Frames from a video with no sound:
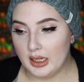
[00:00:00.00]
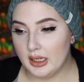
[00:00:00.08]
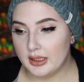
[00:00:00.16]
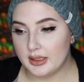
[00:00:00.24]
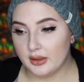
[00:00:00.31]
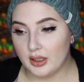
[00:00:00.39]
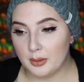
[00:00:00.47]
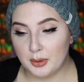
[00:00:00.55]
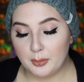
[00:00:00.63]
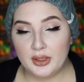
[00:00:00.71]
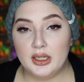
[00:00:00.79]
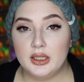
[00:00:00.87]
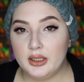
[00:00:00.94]
I did a lot more
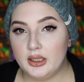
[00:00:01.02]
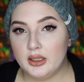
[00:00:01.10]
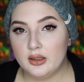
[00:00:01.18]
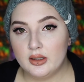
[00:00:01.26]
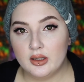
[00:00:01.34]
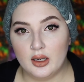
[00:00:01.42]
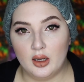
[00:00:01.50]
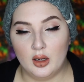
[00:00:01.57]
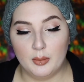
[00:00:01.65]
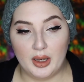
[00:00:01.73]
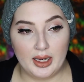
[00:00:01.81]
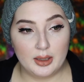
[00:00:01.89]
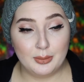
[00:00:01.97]
planning.
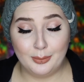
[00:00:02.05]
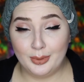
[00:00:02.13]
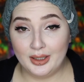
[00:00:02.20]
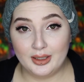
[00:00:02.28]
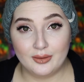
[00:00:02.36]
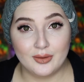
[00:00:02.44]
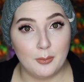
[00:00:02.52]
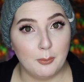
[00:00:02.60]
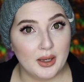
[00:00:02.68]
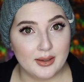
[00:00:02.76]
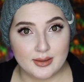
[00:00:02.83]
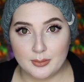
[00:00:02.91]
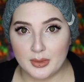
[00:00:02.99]
I had been planning for
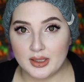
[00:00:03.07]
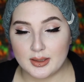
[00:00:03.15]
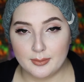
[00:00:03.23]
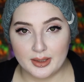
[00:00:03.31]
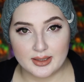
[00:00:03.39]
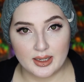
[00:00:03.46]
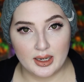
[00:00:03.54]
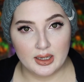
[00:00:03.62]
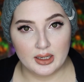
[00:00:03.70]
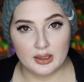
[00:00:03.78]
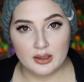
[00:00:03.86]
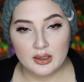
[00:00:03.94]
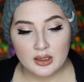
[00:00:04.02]
months and months and months
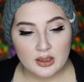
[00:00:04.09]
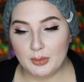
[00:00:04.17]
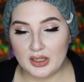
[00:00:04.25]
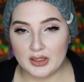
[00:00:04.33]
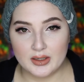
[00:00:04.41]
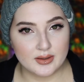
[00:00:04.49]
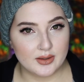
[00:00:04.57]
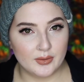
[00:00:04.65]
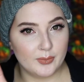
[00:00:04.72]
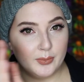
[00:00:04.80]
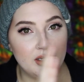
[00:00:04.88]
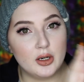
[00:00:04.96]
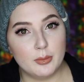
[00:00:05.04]
ahead because
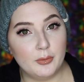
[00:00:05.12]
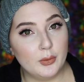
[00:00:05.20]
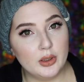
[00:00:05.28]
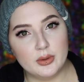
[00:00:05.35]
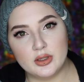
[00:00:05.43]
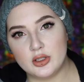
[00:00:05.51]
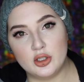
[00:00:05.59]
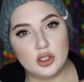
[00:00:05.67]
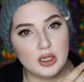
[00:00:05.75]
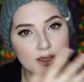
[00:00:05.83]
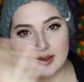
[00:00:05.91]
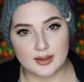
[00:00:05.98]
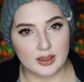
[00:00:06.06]
the year before was
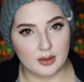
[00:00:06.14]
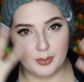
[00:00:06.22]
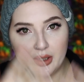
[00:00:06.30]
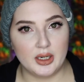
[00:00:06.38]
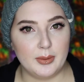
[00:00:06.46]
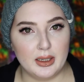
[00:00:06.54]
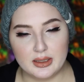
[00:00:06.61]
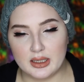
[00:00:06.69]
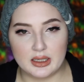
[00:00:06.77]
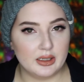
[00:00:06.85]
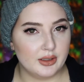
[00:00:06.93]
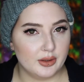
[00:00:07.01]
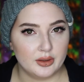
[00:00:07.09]
just like body painting.
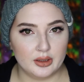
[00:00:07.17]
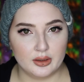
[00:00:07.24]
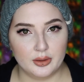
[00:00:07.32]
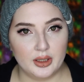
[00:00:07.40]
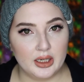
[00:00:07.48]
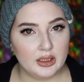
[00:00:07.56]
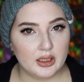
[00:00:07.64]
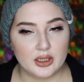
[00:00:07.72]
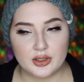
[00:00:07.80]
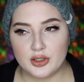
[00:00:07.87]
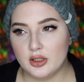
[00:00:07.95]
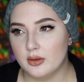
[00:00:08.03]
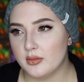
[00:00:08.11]
I didn't include any
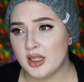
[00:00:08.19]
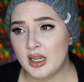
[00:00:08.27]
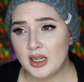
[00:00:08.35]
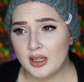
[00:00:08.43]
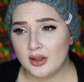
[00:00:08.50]
costumes.